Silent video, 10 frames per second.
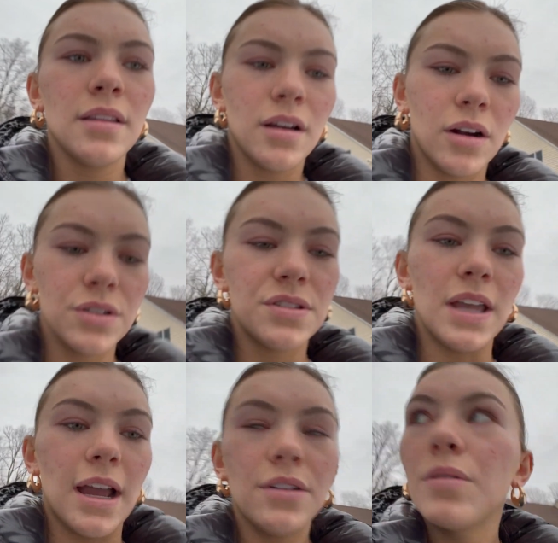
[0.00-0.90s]
our
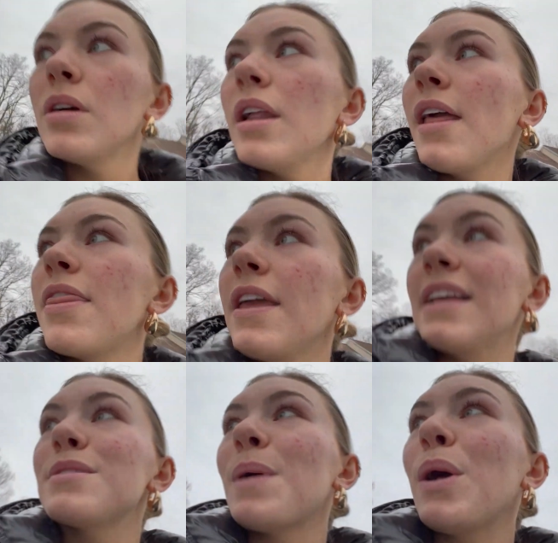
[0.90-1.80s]
side door and I think
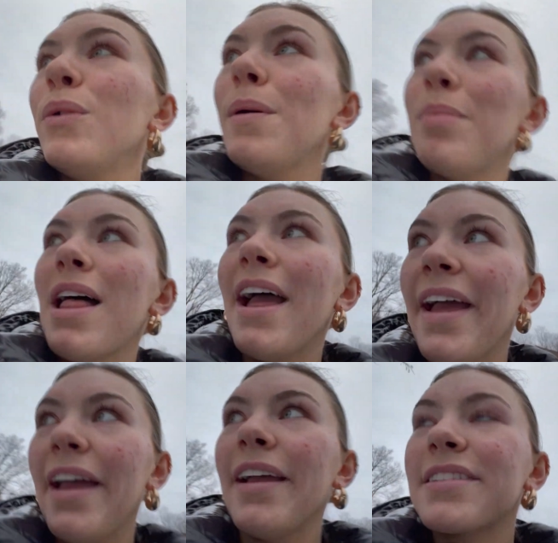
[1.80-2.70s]
it's my
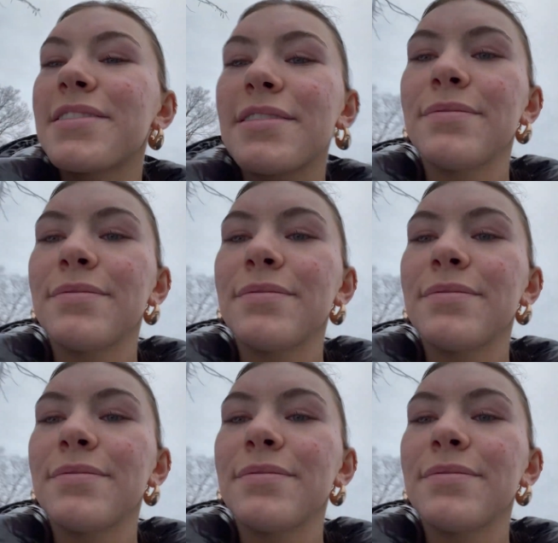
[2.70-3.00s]
Olaplex.